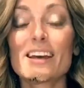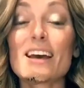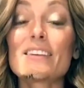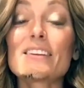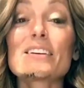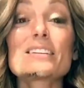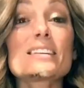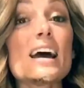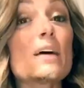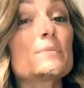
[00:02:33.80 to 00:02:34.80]
And there is
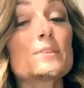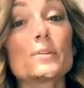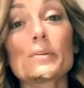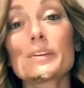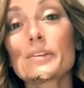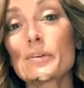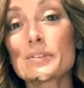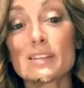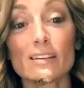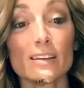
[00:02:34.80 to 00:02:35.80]
absolutely no
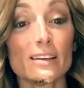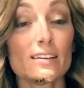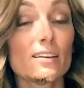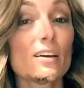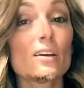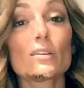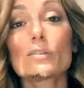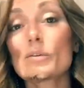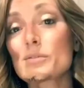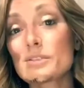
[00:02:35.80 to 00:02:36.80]
ceiling,
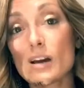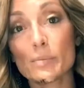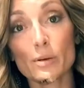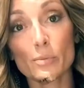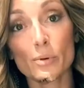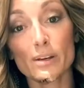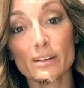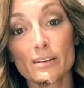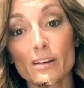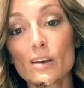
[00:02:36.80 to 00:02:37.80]
no stopping point,
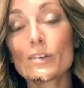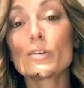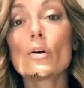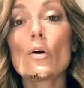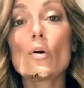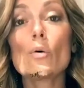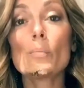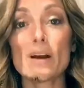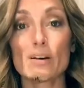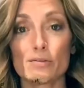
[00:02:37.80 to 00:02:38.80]
no
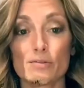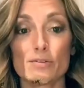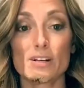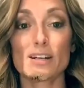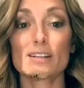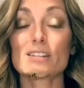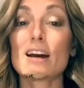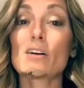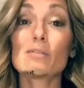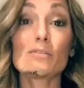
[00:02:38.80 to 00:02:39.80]
boundary to
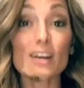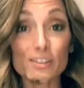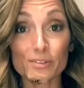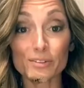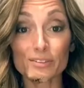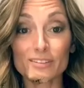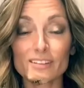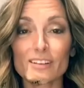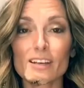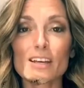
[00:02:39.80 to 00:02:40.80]
how vital,
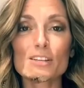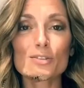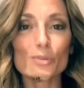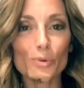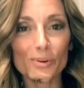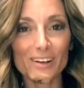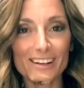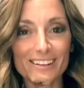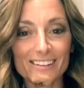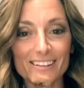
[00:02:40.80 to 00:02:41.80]

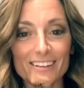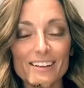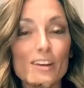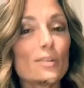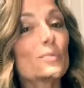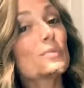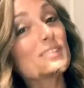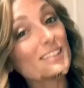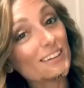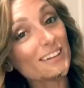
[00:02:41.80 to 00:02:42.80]
enduring,
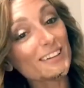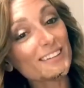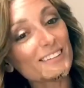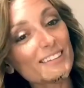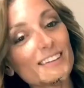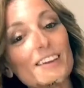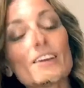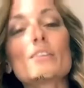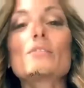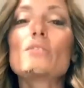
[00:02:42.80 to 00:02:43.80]
resilient,
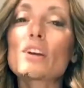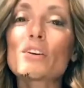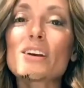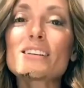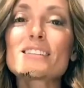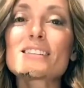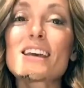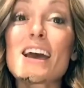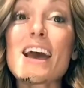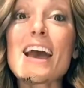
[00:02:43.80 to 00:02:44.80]
vigorous,
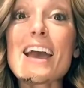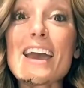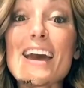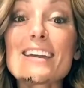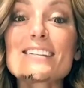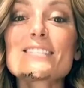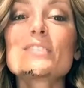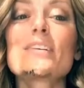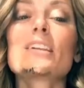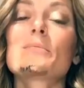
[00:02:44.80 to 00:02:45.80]
and
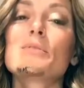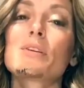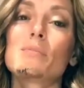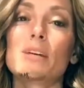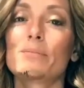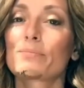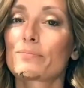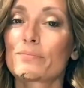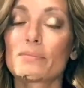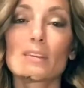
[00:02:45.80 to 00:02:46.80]
developed you can be.
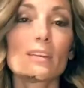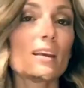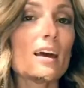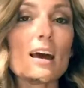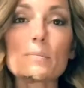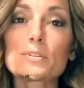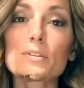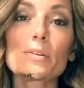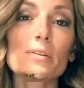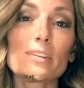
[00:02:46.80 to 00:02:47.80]

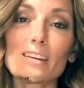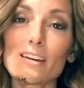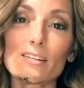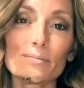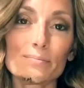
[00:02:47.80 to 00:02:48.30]
Absolutely none.